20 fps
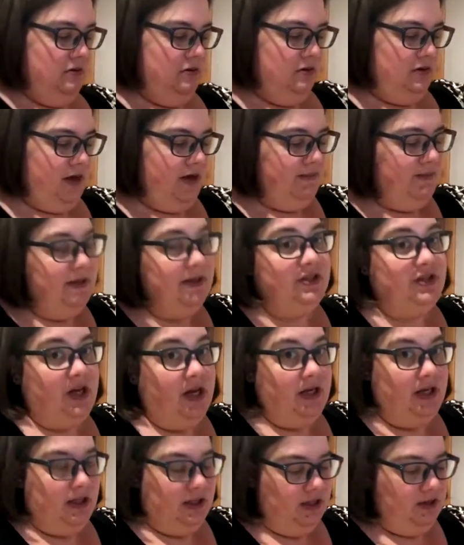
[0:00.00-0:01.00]
I've been
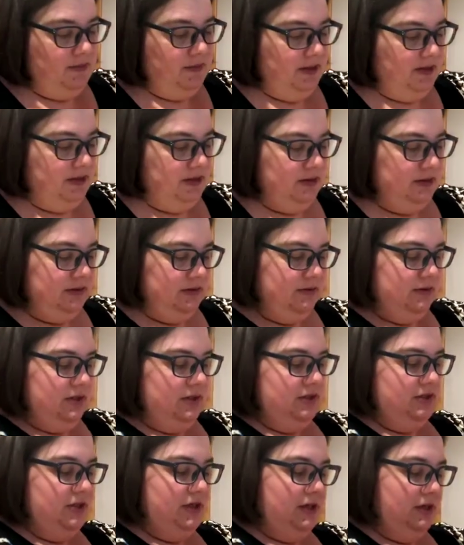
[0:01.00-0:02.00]
shaking them, I just didn't
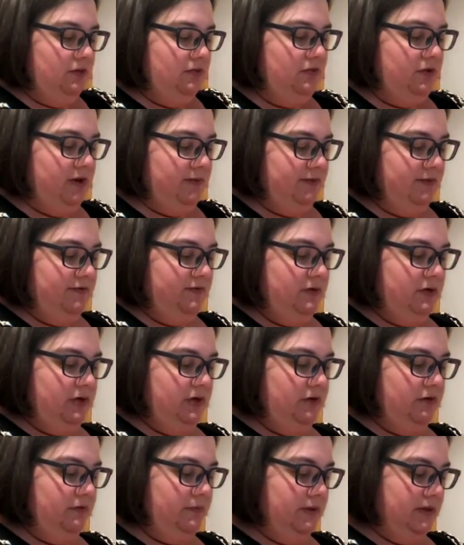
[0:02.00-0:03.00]
shake it right before I
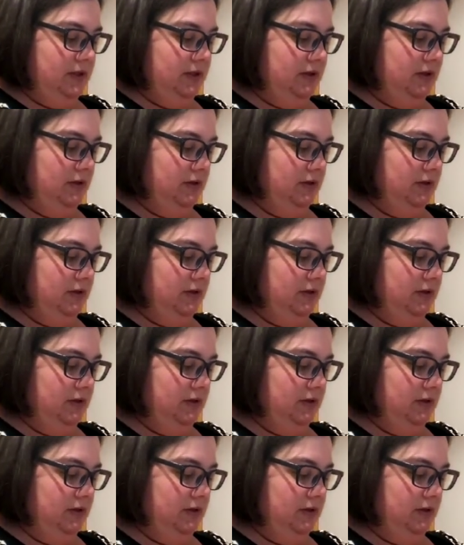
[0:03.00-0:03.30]
opened it.